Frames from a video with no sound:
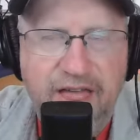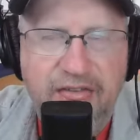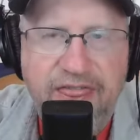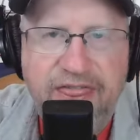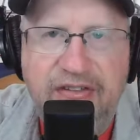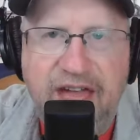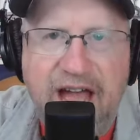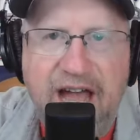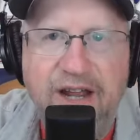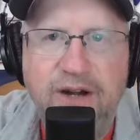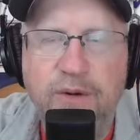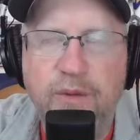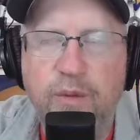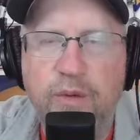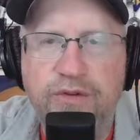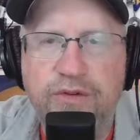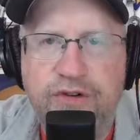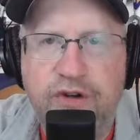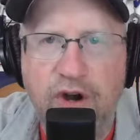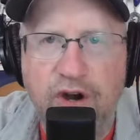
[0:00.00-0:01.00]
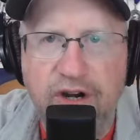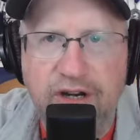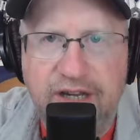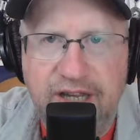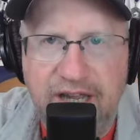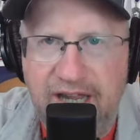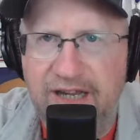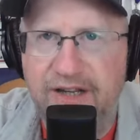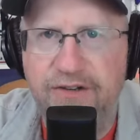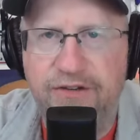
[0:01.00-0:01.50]
That was
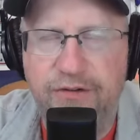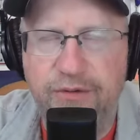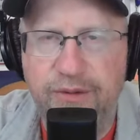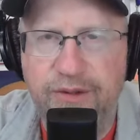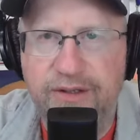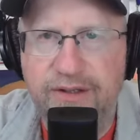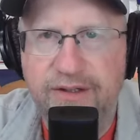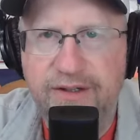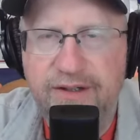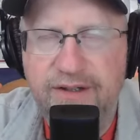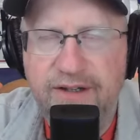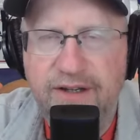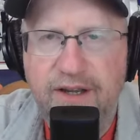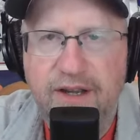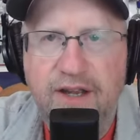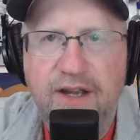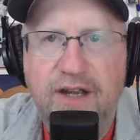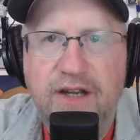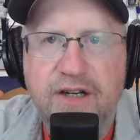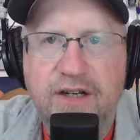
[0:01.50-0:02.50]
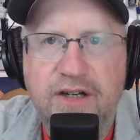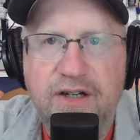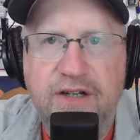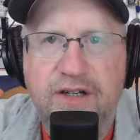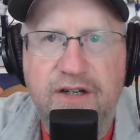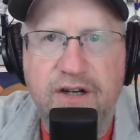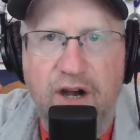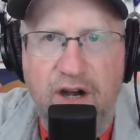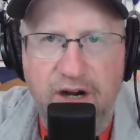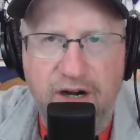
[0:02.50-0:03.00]
gargantuan.
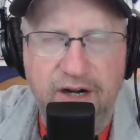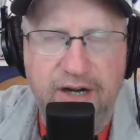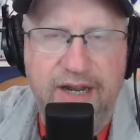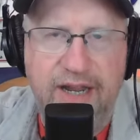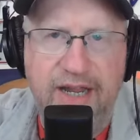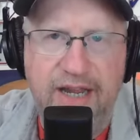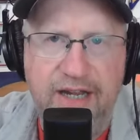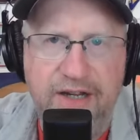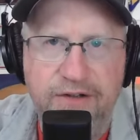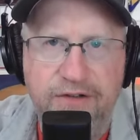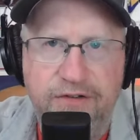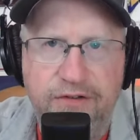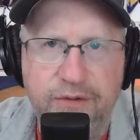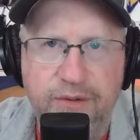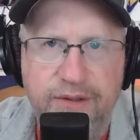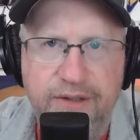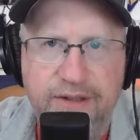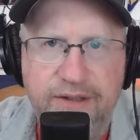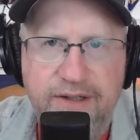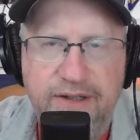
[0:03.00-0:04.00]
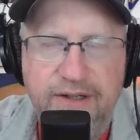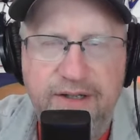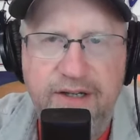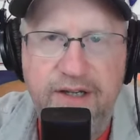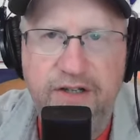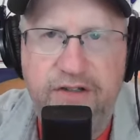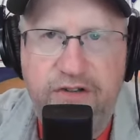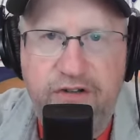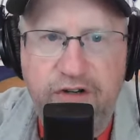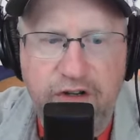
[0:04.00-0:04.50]
Gargantuan.
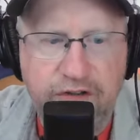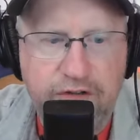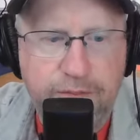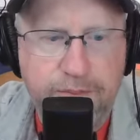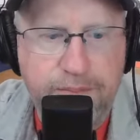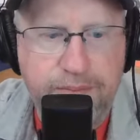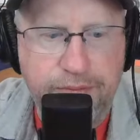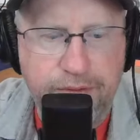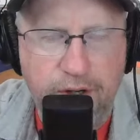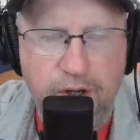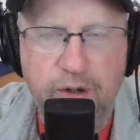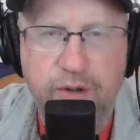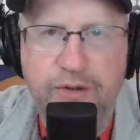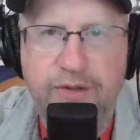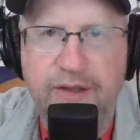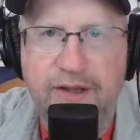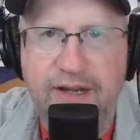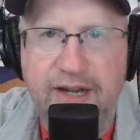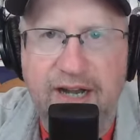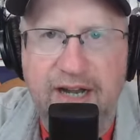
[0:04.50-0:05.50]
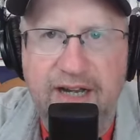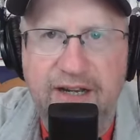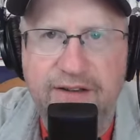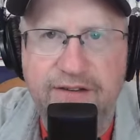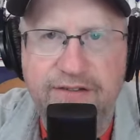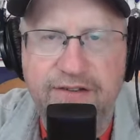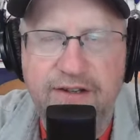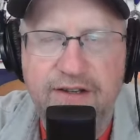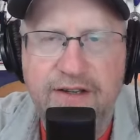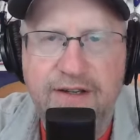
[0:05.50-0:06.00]
It just broke the
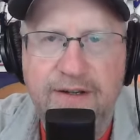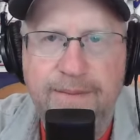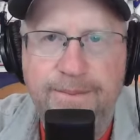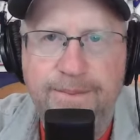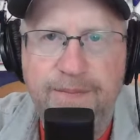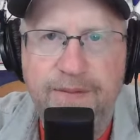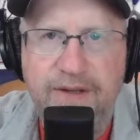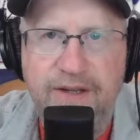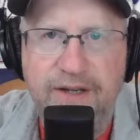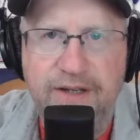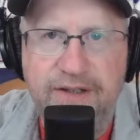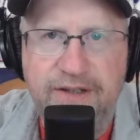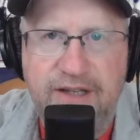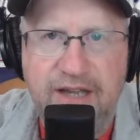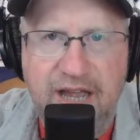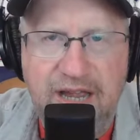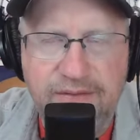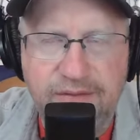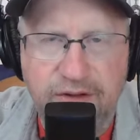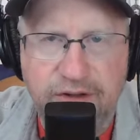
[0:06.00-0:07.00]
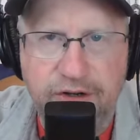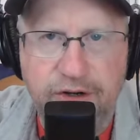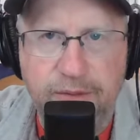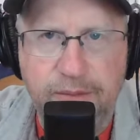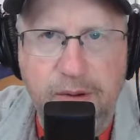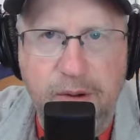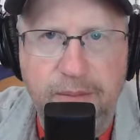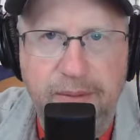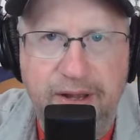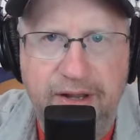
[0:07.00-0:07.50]
ice. It gave a little
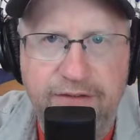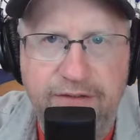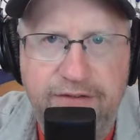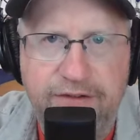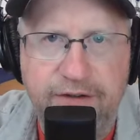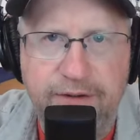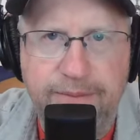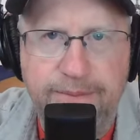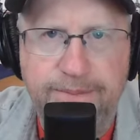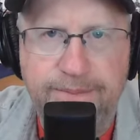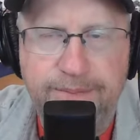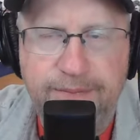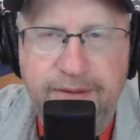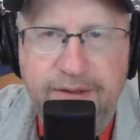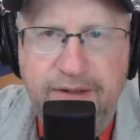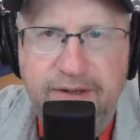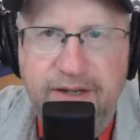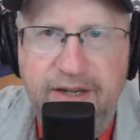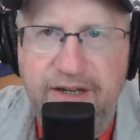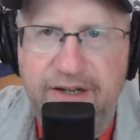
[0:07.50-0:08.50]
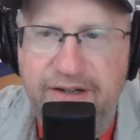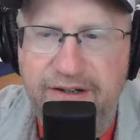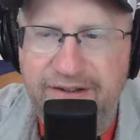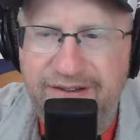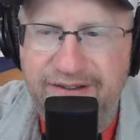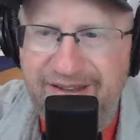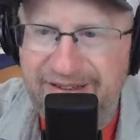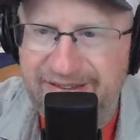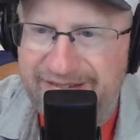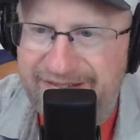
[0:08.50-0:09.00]
momentum, and
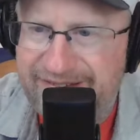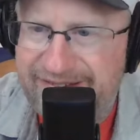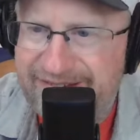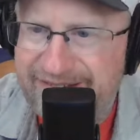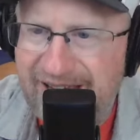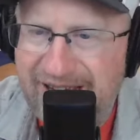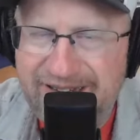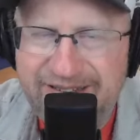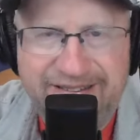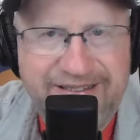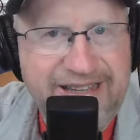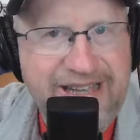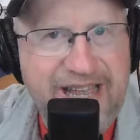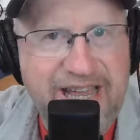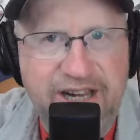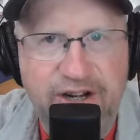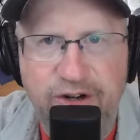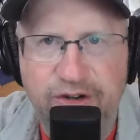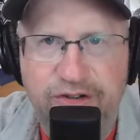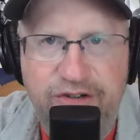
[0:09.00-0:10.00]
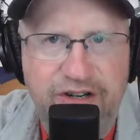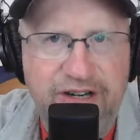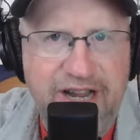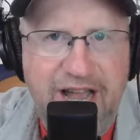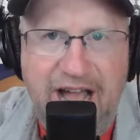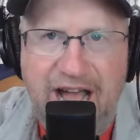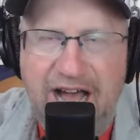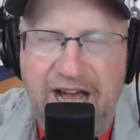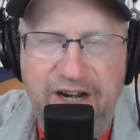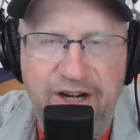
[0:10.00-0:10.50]
it sucks the energy
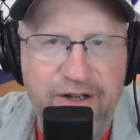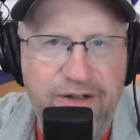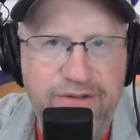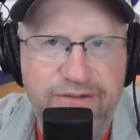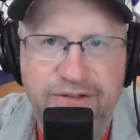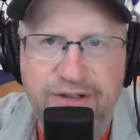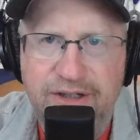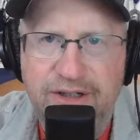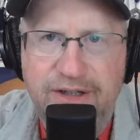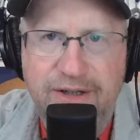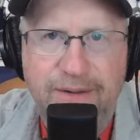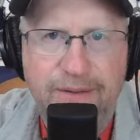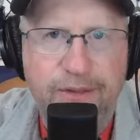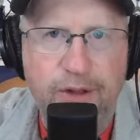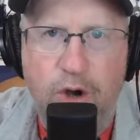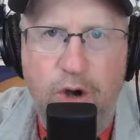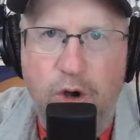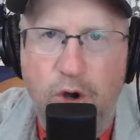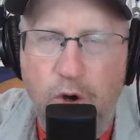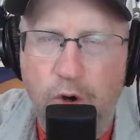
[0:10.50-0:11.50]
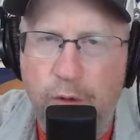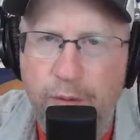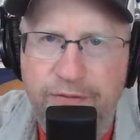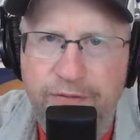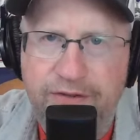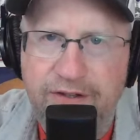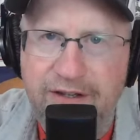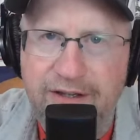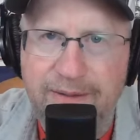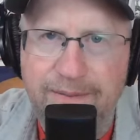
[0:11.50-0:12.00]
out of the home
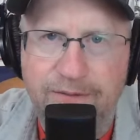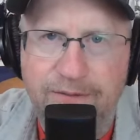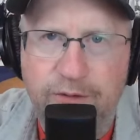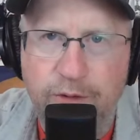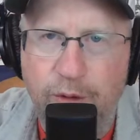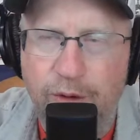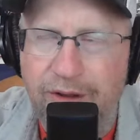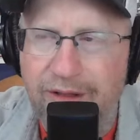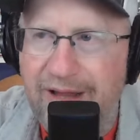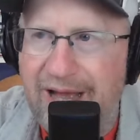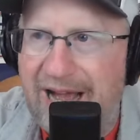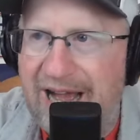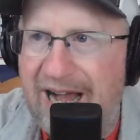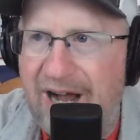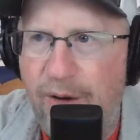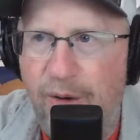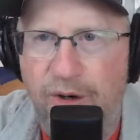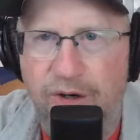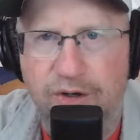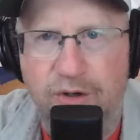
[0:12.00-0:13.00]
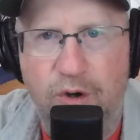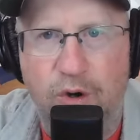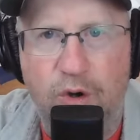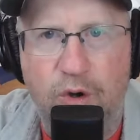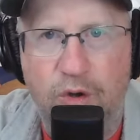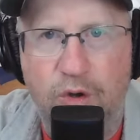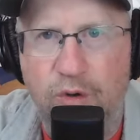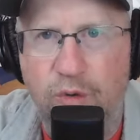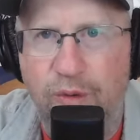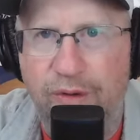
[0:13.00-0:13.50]
team to allow a
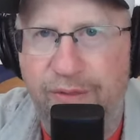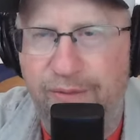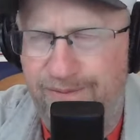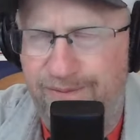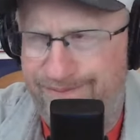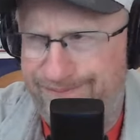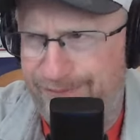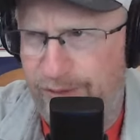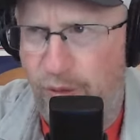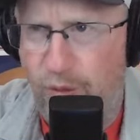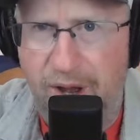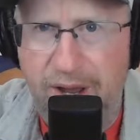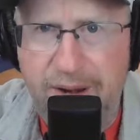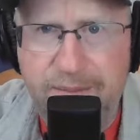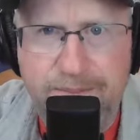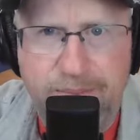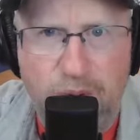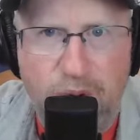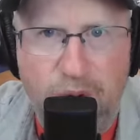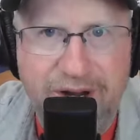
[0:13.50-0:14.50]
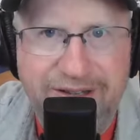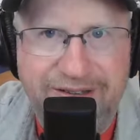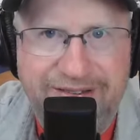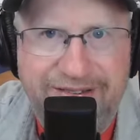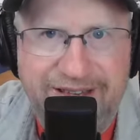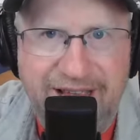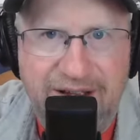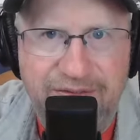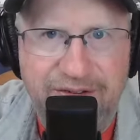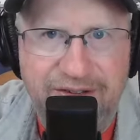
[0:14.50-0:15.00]
goal with
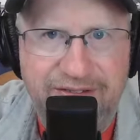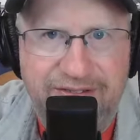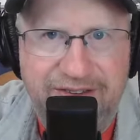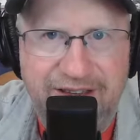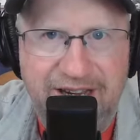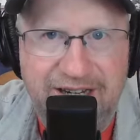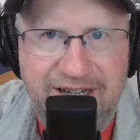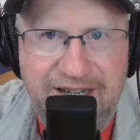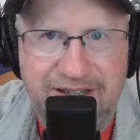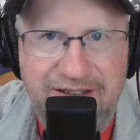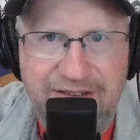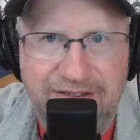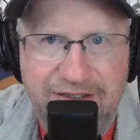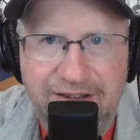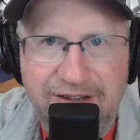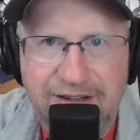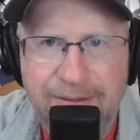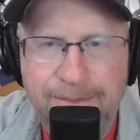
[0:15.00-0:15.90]
1.7 seconds.